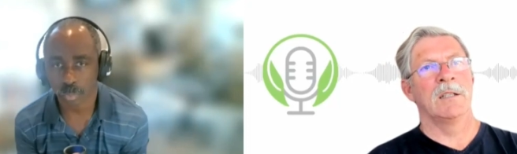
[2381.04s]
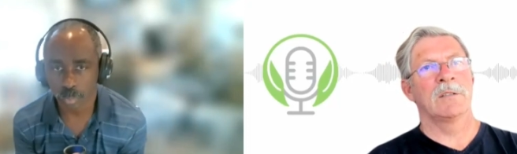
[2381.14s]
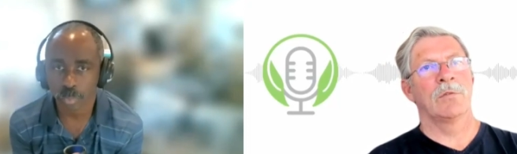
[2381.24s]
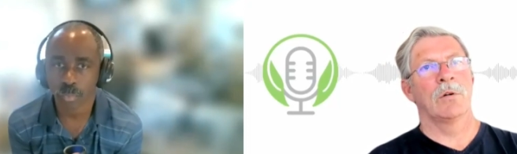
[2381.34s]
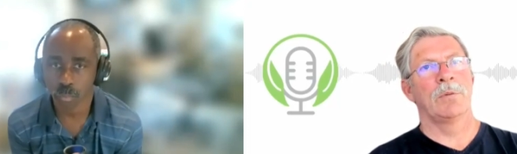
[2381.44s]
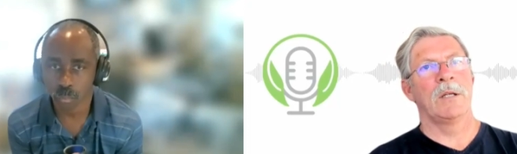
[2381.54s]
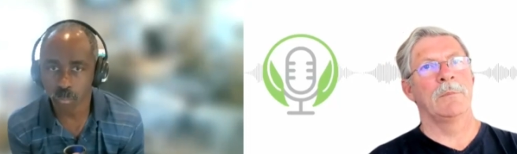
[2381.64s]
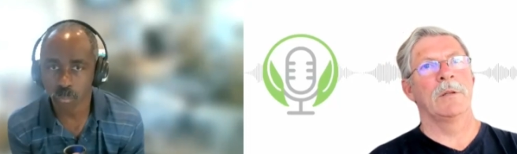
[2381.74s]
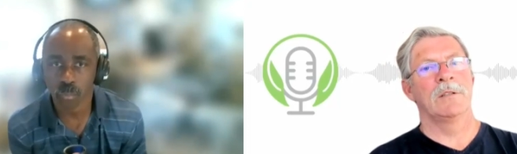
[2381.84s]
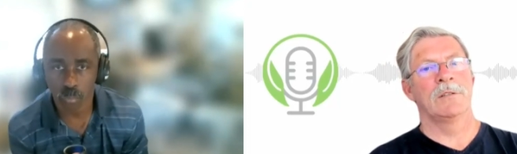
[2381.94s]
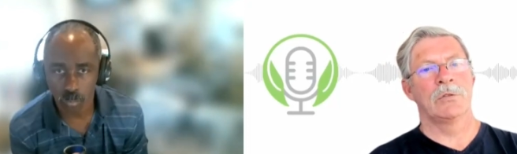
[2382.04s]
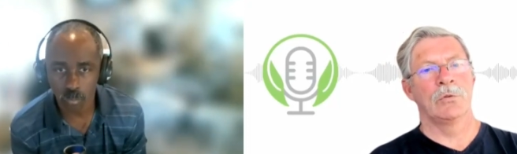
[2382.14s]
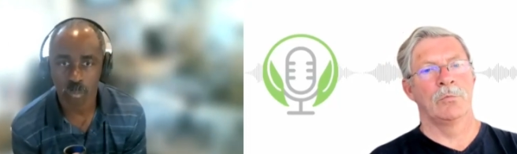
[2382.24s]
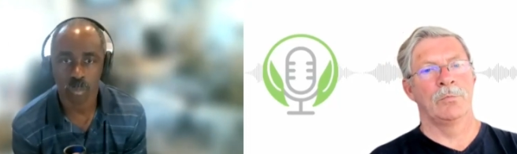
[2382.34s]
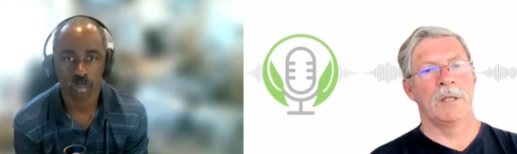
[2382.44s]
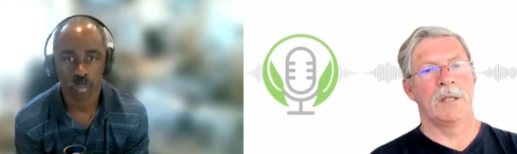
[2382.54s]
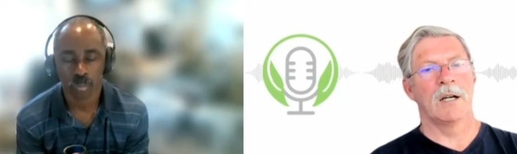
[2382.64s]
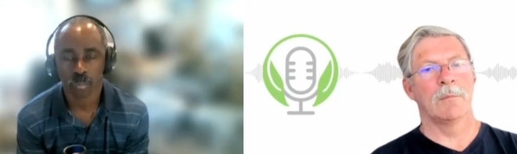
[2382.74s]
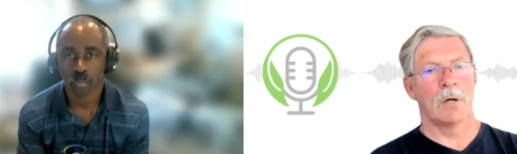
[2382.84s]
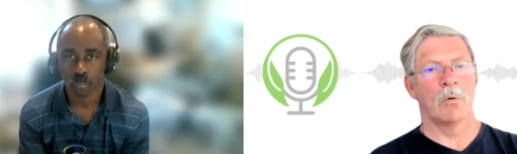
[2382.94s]
Speaker 1: is for people to
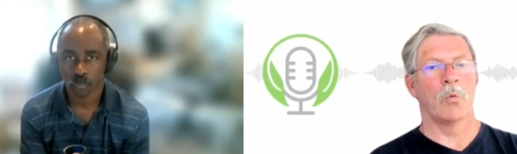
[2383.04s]
become